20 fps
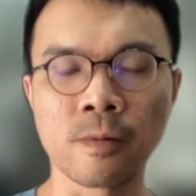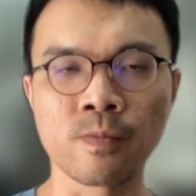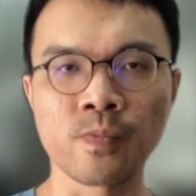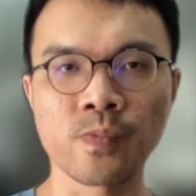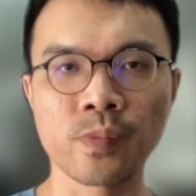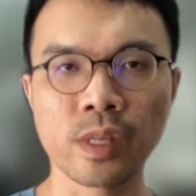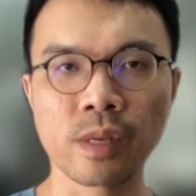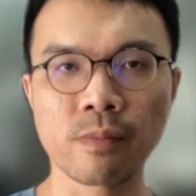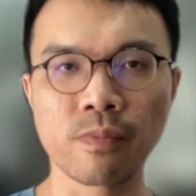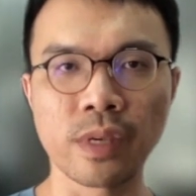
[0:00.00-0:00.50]

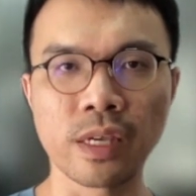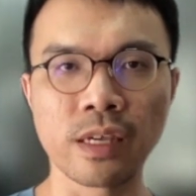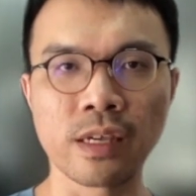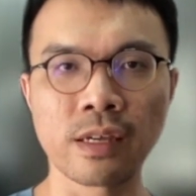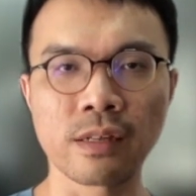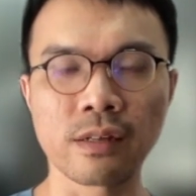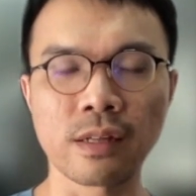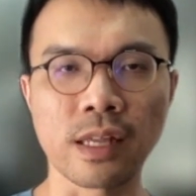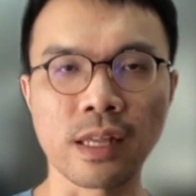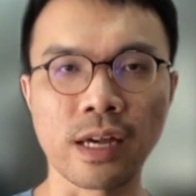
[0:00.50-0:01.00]
be it
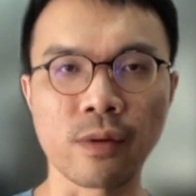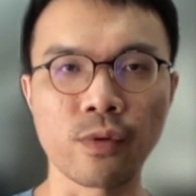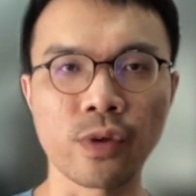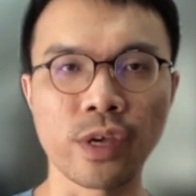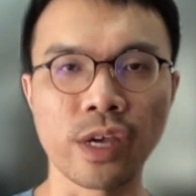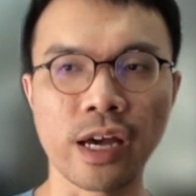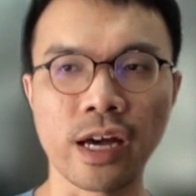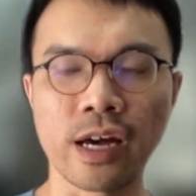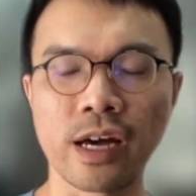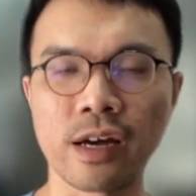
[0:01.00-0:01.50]
like we
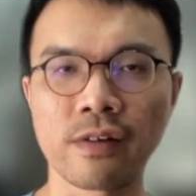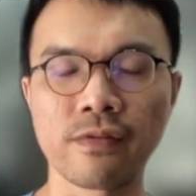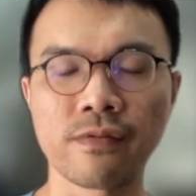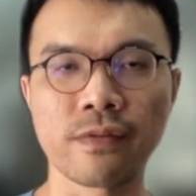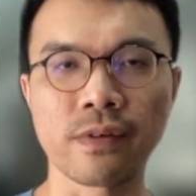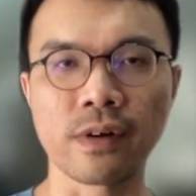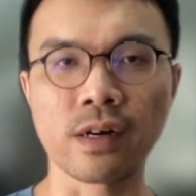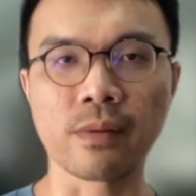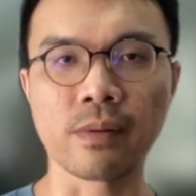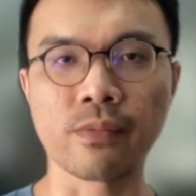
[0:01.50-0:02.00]
have
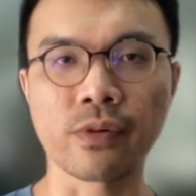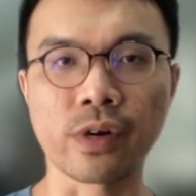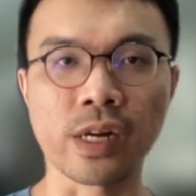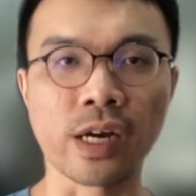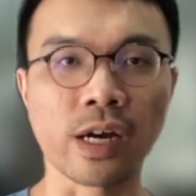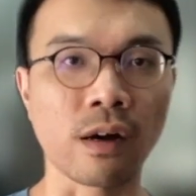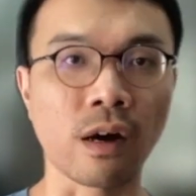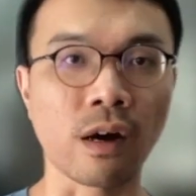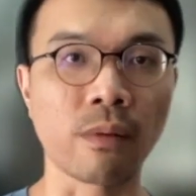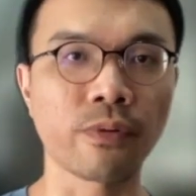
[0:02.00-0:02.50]
product
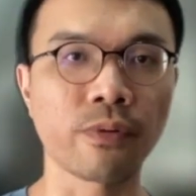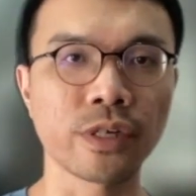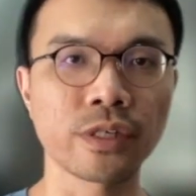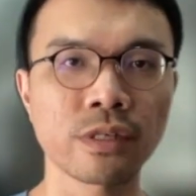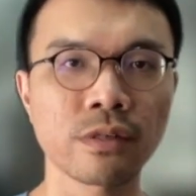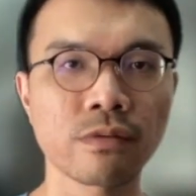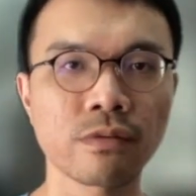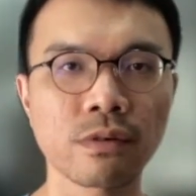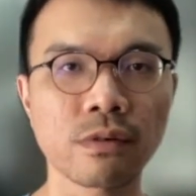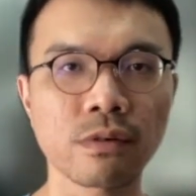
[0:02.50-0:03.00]
operations
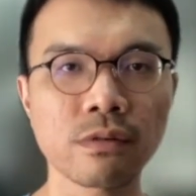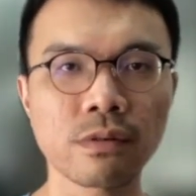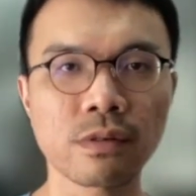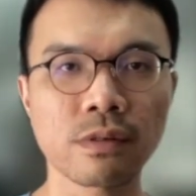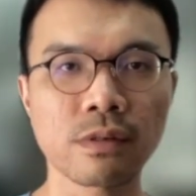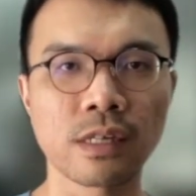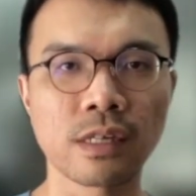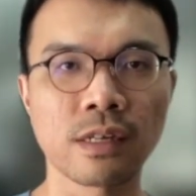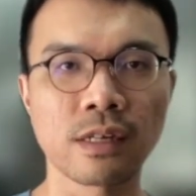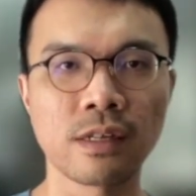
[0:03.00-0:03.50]
roles in the
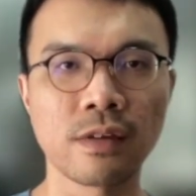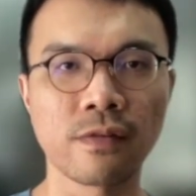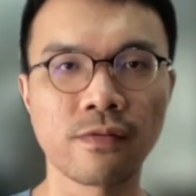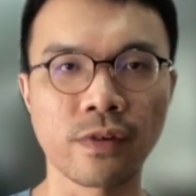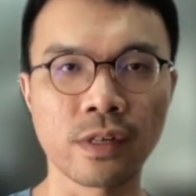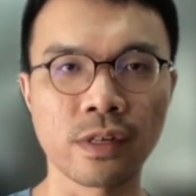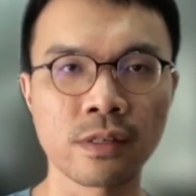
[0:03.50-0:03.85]
different